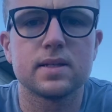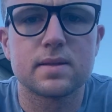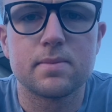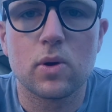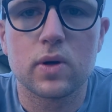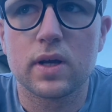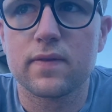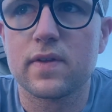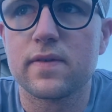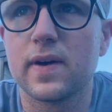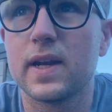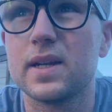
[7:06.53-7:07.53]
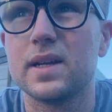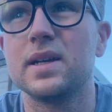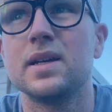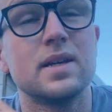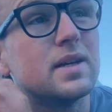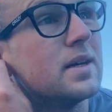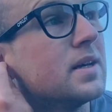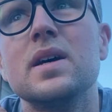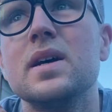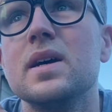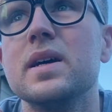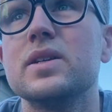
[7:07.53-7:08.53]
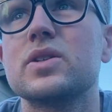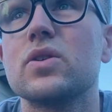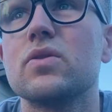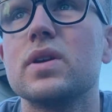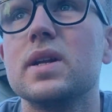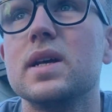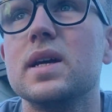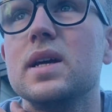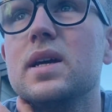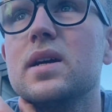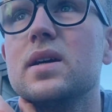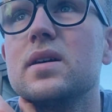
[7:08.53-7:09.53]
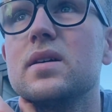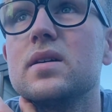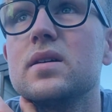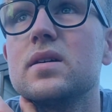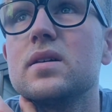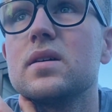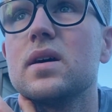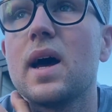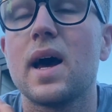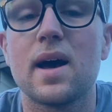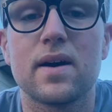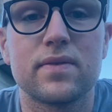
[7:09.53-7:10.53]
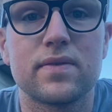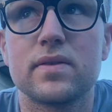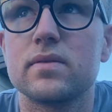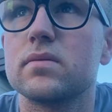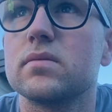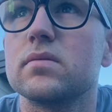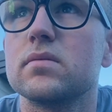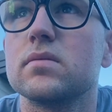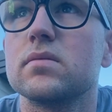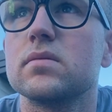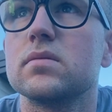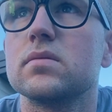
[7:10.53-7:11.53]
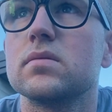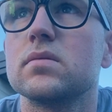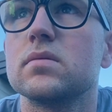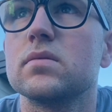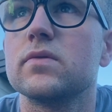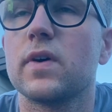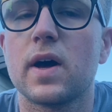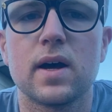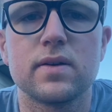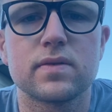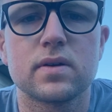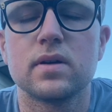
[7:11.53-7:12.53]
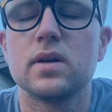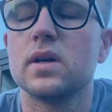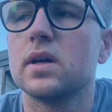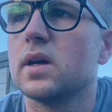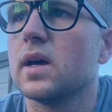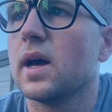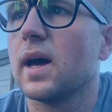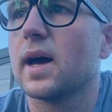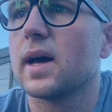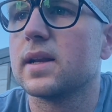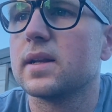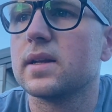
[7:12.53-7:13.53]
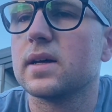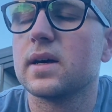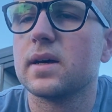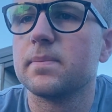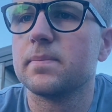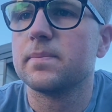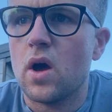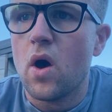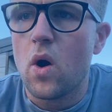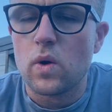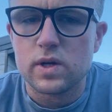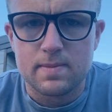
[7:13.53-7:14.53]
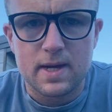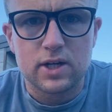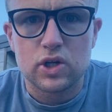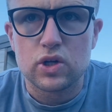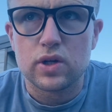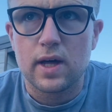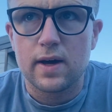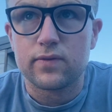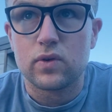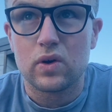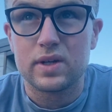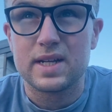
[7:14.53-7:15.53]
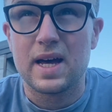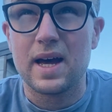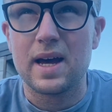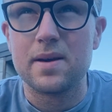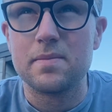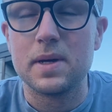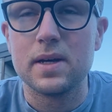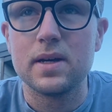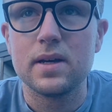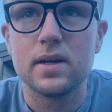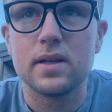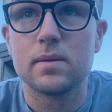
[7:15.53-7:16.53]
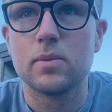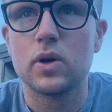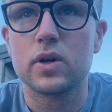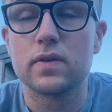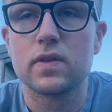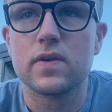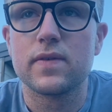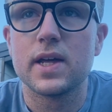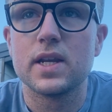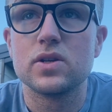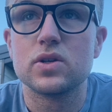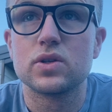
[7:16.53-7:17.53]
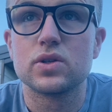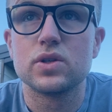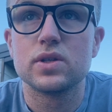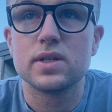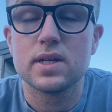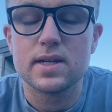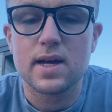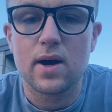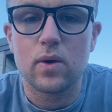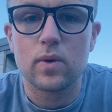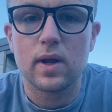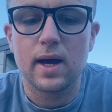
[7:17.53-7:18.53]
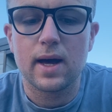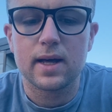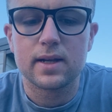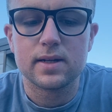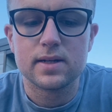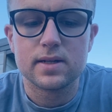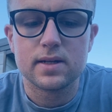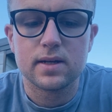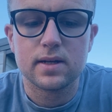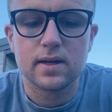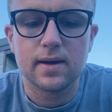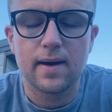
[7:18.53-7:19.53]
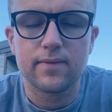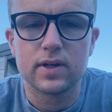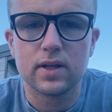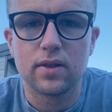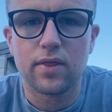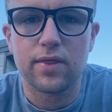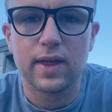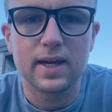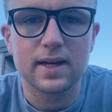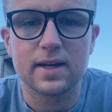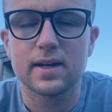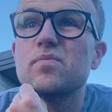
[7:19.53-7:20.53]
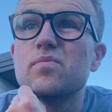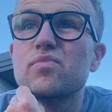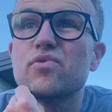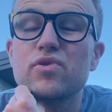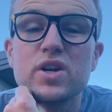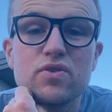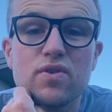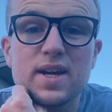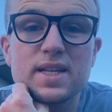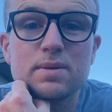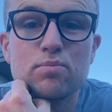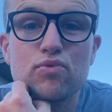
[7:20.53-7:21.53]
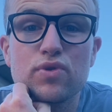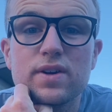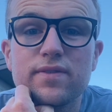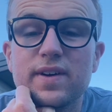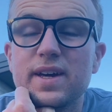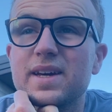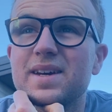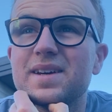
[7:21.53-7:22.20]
the morning of the event. It's currently 5:30, and always make sure that I've got time the morning of the event just to sit down and have a little think. Pre-race briefing